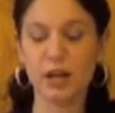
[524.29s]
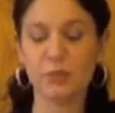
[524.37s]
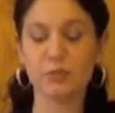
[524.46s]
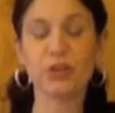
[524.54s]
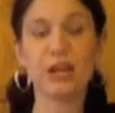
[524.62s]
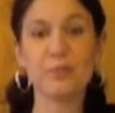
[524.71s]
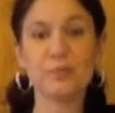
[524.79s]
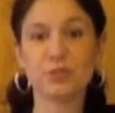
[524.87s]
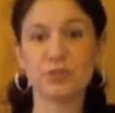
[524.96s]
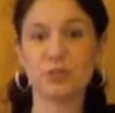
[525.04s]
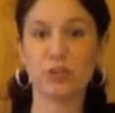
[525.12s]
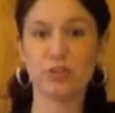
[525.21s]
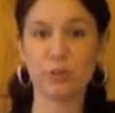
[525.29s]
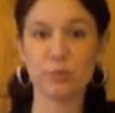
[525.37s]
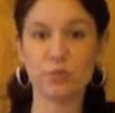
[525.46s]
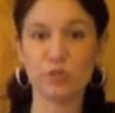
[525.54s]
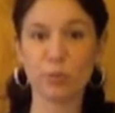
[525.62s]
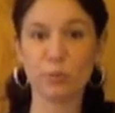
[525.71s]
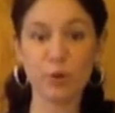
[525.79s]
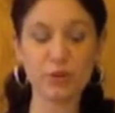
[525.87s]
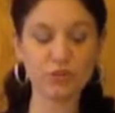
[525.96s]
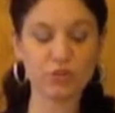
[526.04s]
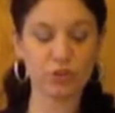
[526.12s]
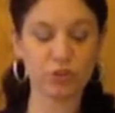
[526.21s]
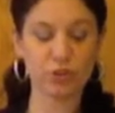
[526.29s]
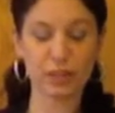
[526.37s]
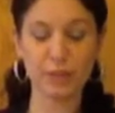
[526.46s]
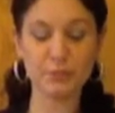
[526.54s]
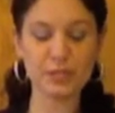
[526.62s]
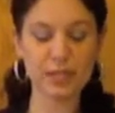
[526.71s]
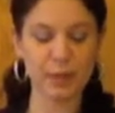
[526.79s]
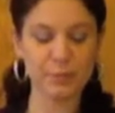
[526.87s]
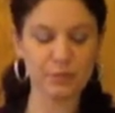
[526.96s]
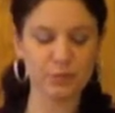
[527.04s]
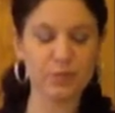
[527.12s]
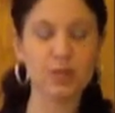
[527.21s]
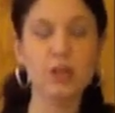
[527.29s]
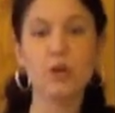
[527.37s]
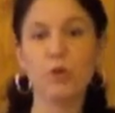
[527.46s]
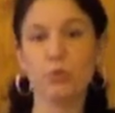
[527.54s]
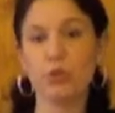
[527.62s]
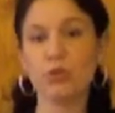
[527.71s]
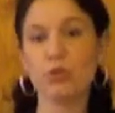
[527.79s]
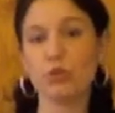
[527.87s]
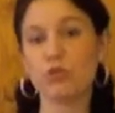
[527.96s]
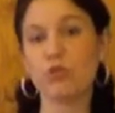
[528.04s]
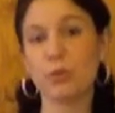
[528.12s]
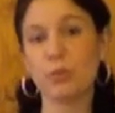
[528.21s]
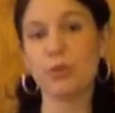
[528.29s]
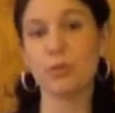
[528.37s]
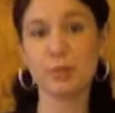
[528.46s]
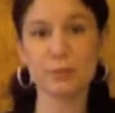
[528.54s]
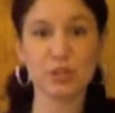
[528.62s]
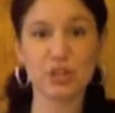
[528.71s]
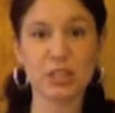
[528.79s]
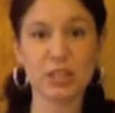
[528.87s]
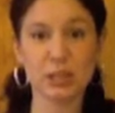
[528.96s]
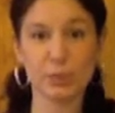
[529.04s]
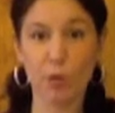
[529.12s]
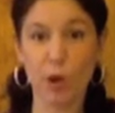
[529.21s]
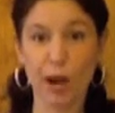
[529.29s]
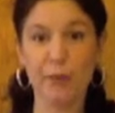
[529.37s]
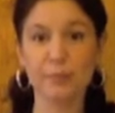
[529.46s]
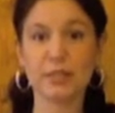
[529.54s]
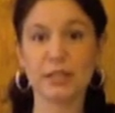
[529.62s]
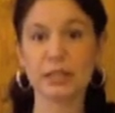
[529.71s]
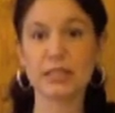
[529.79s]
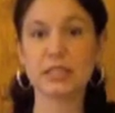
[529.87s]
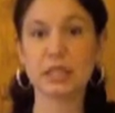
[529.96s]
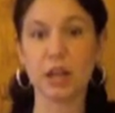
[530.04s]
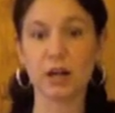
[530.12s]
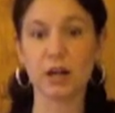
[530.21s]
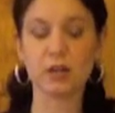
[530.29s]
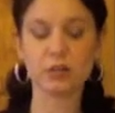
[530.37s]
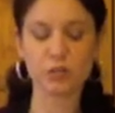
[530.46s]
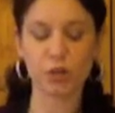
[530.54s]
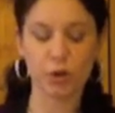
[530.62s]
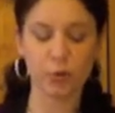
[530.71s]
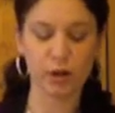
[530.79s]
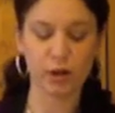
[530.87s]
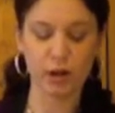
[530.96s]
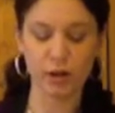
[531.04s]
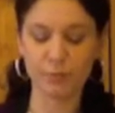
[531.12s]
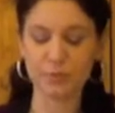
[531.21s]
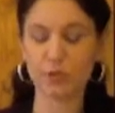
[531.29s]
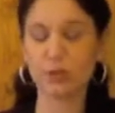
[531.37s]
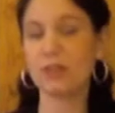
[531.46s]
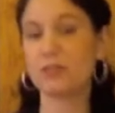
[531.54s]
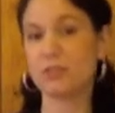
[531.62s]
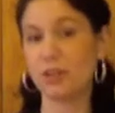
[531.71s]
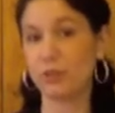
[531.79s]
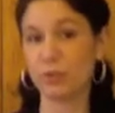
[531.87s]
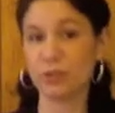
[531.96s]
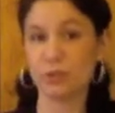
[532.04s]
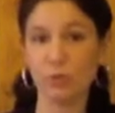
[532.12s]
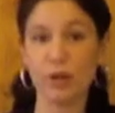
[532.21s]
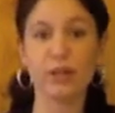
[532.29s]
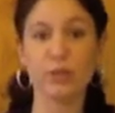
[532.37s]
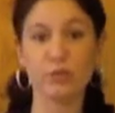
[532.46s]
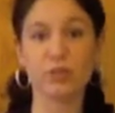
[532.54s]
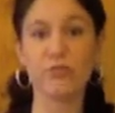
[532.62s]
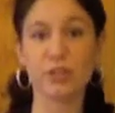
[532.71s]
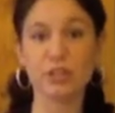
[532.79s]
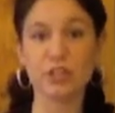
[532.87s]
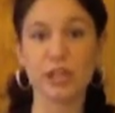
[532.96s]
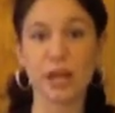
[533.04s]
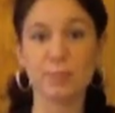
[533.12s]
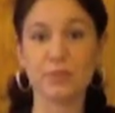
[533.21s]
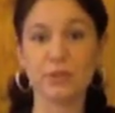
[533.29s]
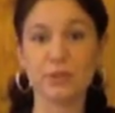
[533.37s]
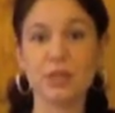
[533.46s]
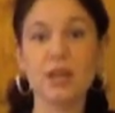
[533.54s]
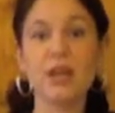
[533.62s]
your capsules start to absorb moisture, the empty capsules, when you go to try to put them in the machine, they're more apt to get stuck. So that's another reason why I use the veggie capsules.